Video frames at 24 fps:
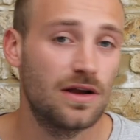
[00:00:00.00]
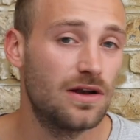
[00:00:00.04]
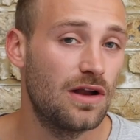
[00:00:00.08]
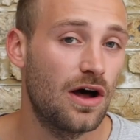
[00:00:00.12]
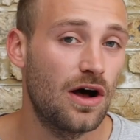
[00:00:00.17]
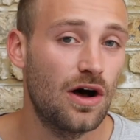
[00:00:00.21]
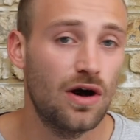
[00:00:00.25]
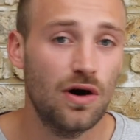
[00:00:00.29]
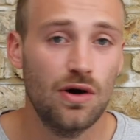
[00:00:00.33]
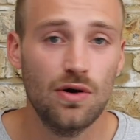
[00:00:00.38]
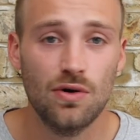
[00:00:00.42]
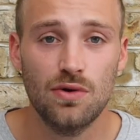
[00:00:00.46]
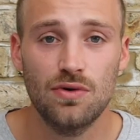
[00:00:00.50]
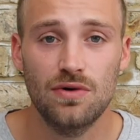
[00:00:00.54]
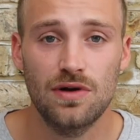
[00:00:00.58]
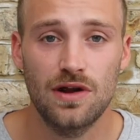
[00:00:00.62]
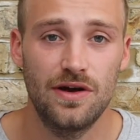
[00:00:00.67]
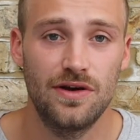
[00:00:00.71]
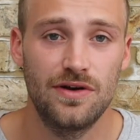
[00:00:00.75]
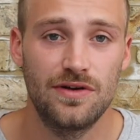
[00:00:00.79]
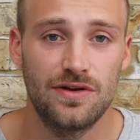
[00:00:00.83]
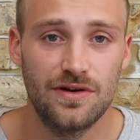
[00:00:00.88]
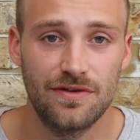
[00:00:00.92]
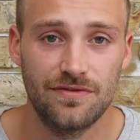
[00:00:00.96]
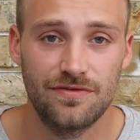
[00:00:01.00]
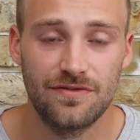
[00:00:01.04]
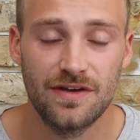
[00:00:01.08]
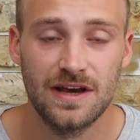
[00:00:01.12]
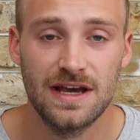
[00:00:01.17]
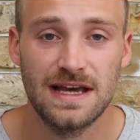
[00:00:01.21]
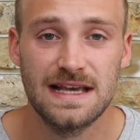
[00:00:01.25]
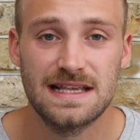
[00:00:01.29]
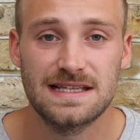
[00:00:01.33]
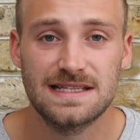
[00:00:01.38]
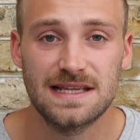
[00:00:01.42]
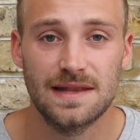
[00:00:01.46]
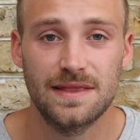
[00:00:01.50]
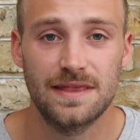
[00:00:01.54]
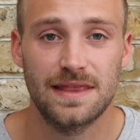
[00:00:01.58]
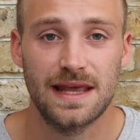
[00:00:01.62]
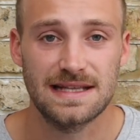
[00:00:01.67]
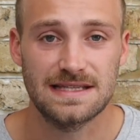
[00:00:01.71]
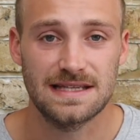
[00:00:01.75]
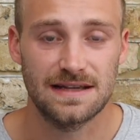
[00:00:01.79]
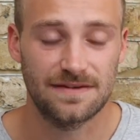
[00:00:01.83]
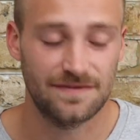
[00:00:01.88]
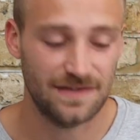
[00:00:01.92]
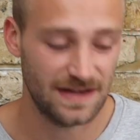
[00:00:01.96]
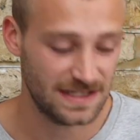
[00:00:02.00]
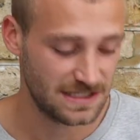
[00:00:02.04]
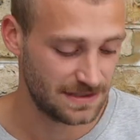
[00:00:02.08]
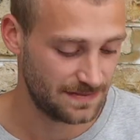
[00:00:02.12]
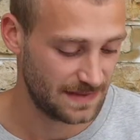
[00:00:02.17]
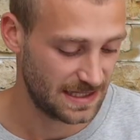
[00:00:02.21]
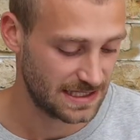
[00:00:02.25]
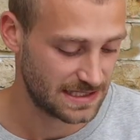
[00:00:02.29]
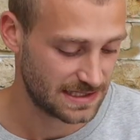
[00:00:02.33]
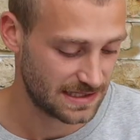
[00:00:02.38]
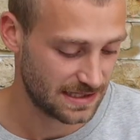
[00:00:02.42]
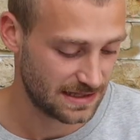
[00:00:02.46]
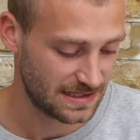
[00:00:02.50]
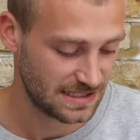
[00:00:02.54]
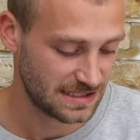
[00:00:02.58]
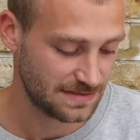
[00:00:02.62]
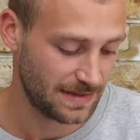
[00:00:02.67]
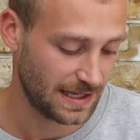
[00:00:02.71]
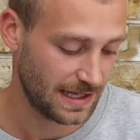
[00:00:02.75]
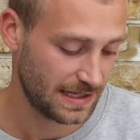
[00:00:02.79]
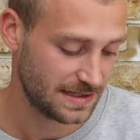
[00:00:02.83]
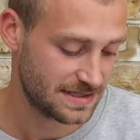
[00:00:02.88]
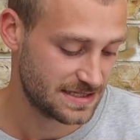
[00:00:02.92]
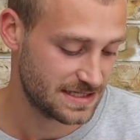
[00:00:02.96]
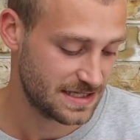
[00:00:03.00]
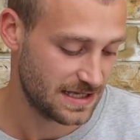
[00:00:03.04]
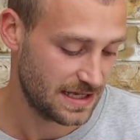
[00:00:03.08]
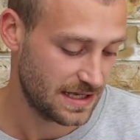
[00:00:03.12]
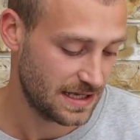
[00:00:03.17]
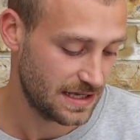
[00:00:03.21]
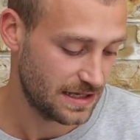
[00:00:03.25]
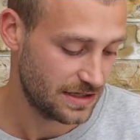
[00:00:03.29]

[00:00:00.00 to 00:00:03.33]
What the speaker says: whole load of synthetic vitamins to this mix